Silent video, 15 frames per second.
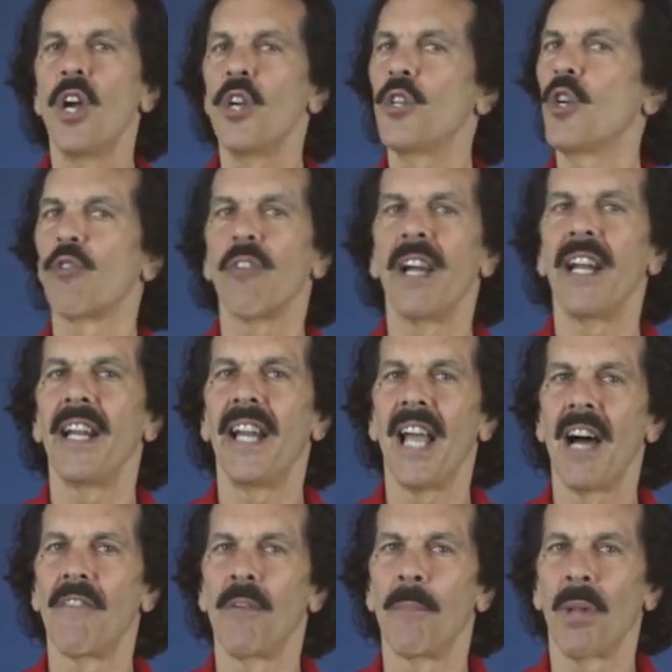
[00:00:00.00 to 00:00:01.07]
You're ready to
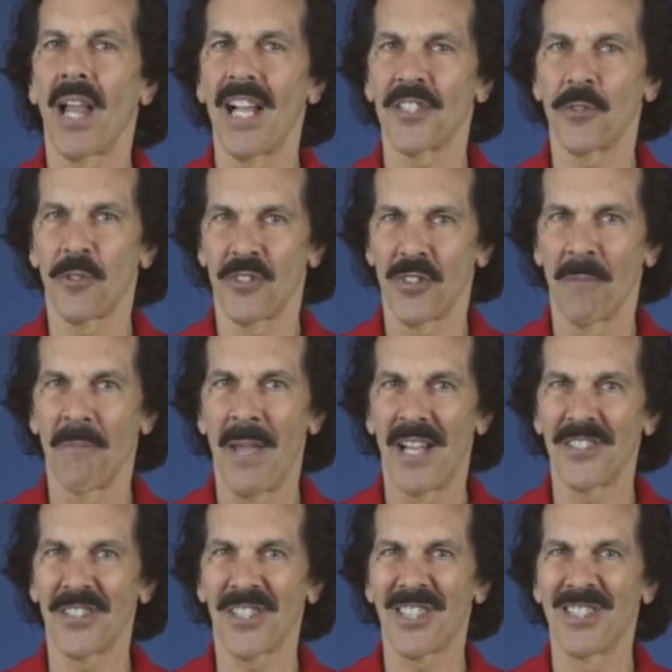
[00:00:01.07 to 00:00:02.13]
have a blast with some
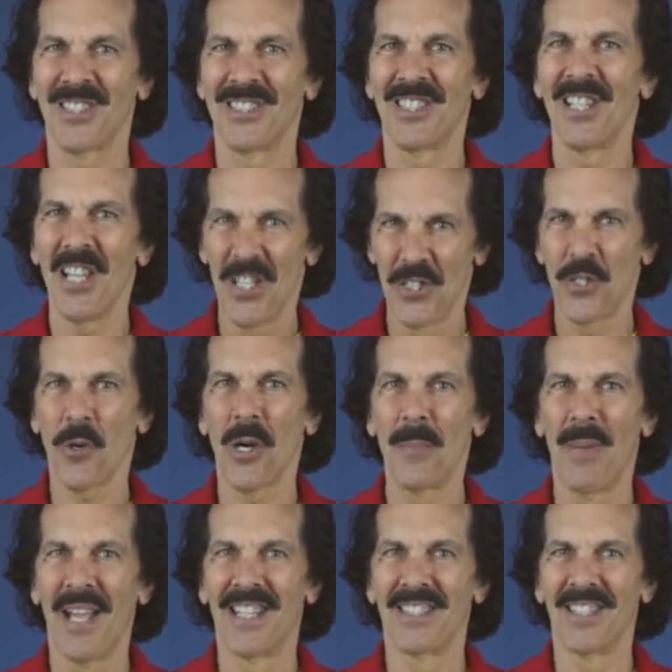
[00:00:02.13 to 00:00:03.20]
magic. Enjoy
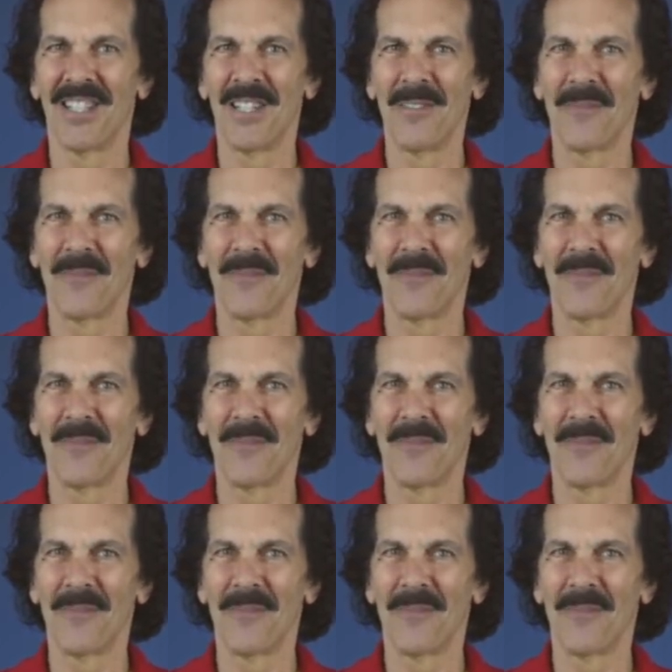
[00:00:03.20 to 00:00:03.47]
banded.